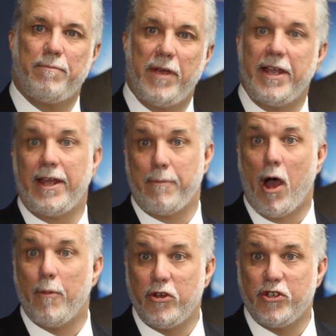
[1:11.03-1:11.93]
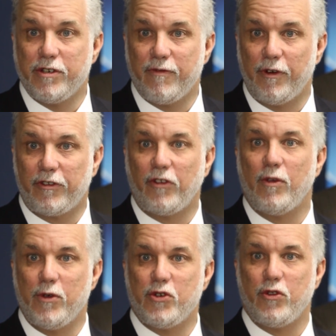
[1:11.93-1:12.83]
paying him homage for his
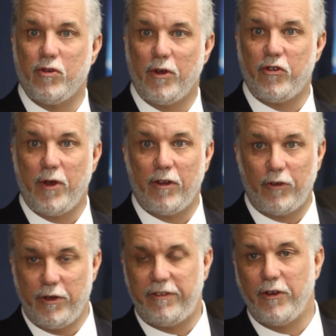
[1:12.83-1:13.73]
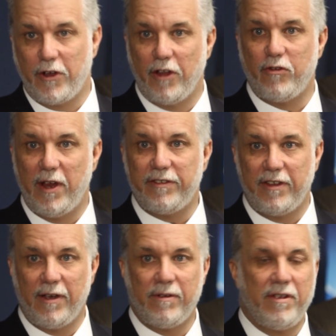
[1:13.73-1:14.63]
contribution to Montreal. So you see the contrast
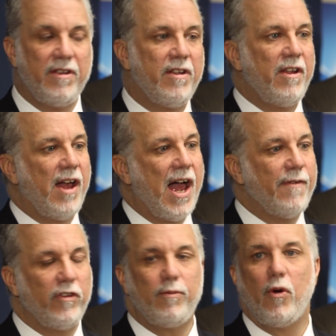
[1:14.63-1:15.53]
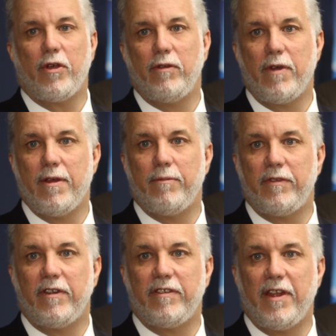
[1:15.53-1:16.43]
now. I haven't spoken with him
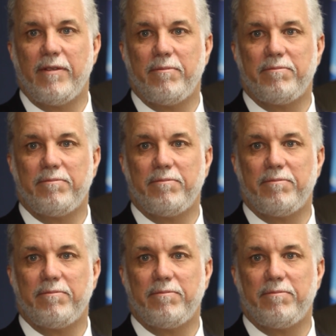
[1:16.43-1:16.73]
since then.